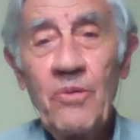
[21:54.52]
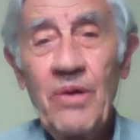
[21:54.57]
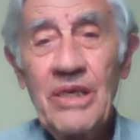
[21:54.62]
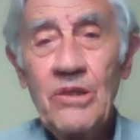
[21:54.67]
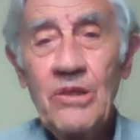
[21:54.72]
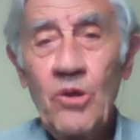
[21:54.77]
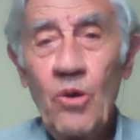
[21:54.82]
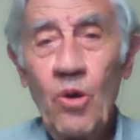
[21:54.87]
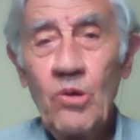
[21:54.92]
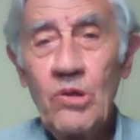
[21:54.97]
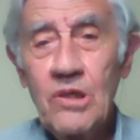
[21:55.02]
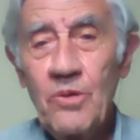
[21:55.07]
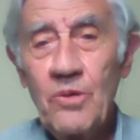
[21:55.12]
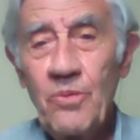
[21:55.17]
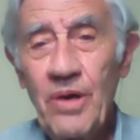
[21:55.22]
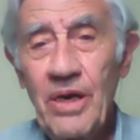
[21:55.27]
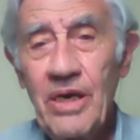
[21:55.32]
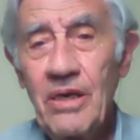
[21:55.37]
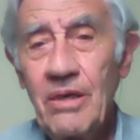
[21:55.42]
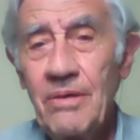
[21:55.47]
And we went
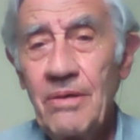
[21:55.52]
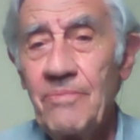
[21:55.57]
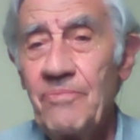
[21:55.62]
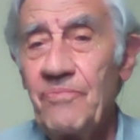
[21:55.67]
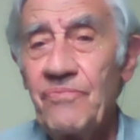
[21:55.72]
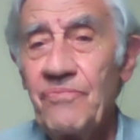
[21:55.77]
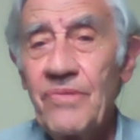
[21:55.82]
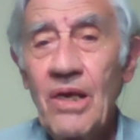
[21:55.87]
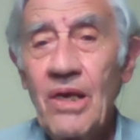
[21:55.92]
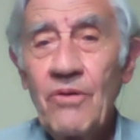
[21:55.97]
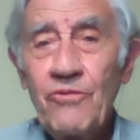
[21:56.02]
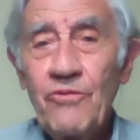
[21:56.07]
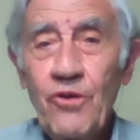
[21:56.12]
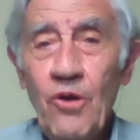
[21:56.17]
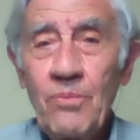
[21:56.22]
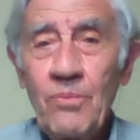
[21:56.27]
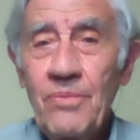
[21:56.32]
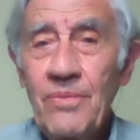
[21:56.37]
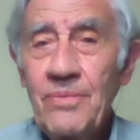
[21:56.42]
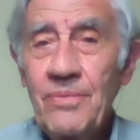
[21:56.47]
all the way
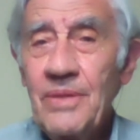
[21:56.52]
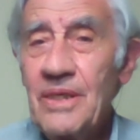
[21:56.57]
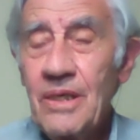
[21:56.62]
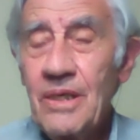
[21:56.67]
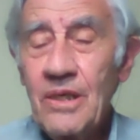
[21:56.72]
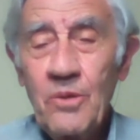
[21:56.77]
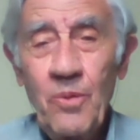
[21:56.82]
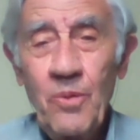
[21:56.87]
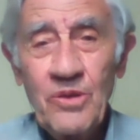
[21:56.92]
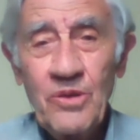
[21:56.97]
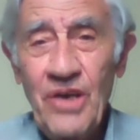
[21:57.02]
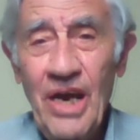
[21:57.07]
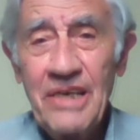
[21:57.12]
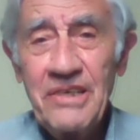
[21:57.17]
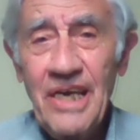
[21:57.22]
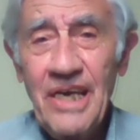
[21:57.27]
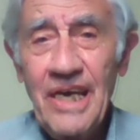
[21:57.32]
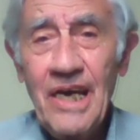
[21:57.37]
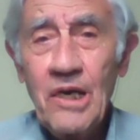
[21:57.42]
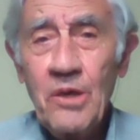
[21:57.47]
from
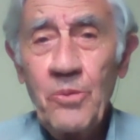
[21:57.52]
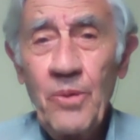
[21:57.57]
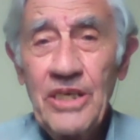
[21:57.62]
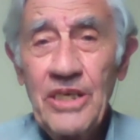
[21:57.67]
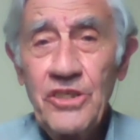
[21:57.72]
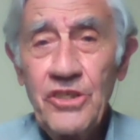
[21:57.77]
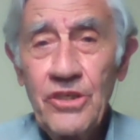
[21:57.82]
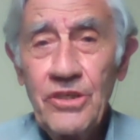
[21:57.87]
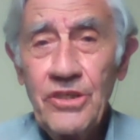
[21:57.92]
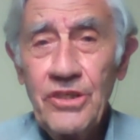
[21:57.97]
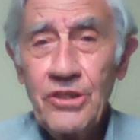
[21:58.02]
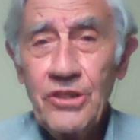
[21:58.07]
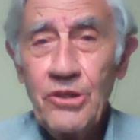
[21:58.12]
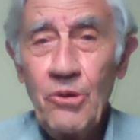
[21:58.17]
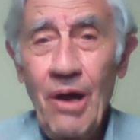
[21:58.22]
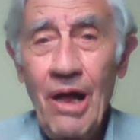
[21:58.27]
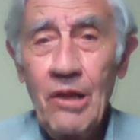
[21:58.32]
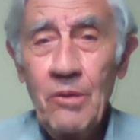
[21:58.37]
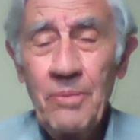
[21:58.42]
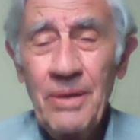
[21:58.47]
quadratic equations
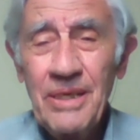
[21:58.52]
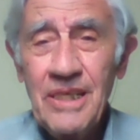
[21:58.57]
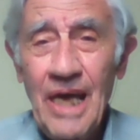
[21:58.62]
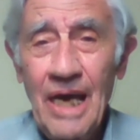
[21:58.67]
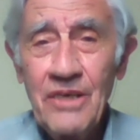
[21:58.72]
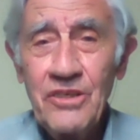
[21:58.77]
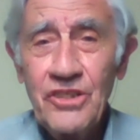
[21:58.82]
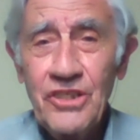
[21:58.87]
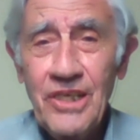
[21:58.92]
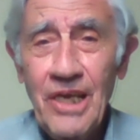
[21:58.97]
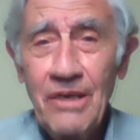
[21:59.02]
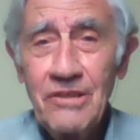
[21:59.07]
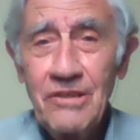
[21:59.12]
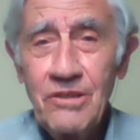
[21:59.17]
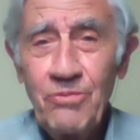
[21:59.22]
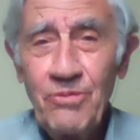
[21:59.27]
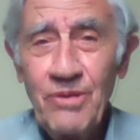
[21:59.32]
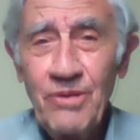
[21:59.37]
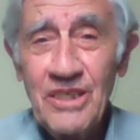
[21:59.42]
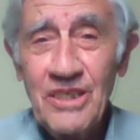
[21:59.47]
to Albert
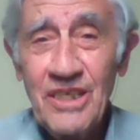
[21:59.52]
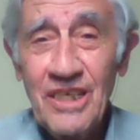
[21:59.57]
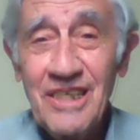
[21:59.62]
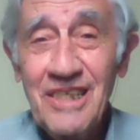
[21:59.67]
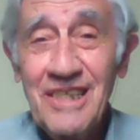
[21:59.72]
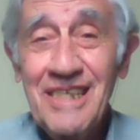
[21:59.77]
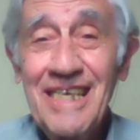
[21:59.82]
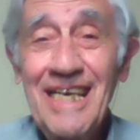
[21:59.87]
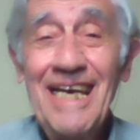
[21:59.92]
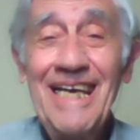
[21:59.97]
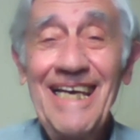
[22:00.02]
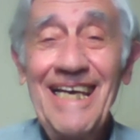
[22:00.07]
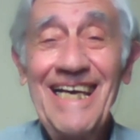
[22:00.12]
Einstein's physics.